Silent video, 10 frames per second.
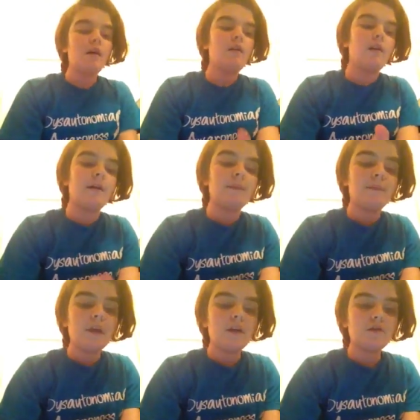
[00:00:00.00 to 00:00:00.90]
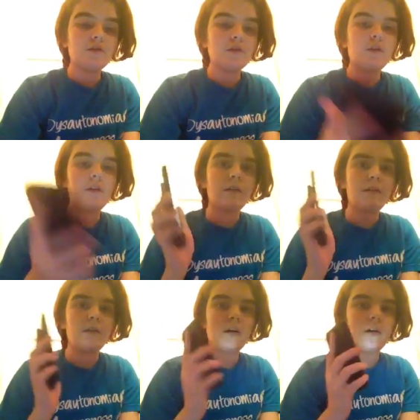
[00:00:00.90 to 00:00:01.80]
Alright, so
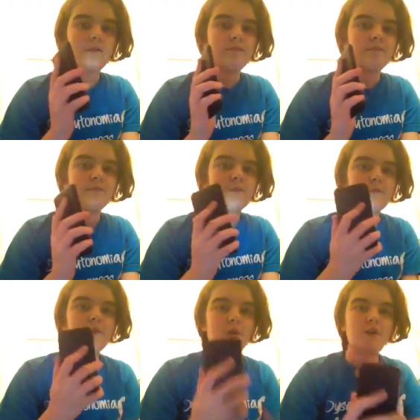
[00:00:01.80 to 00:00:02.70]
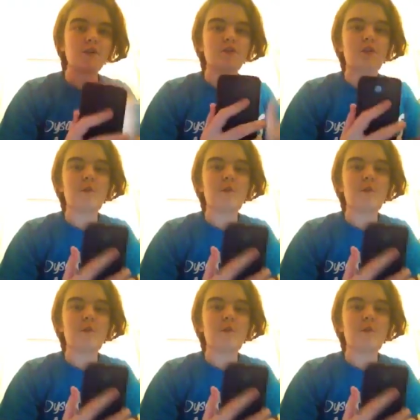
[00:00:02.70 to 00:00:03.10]
the questions are